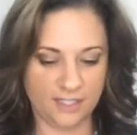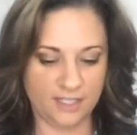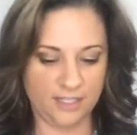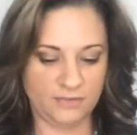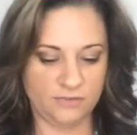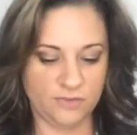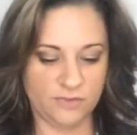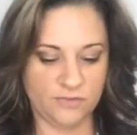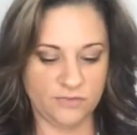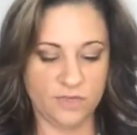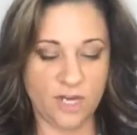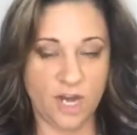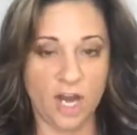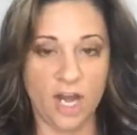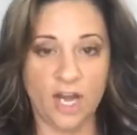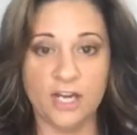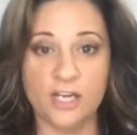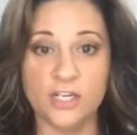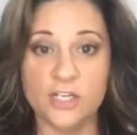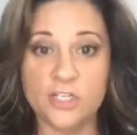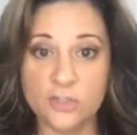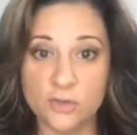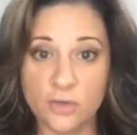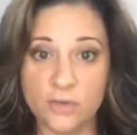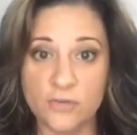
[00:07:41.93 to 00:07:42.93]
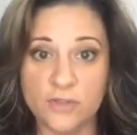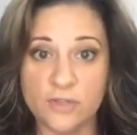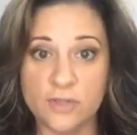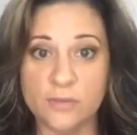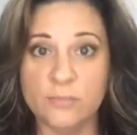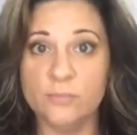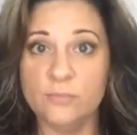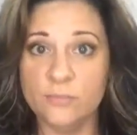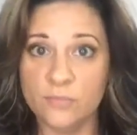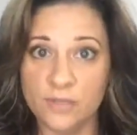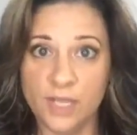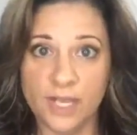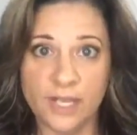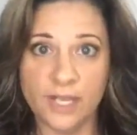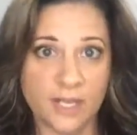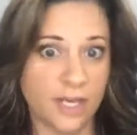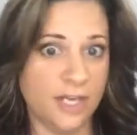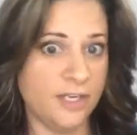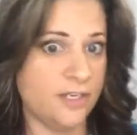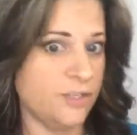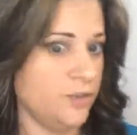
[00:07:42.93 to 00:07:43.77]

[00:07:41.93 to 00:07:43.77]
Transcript: if you've got two of them like I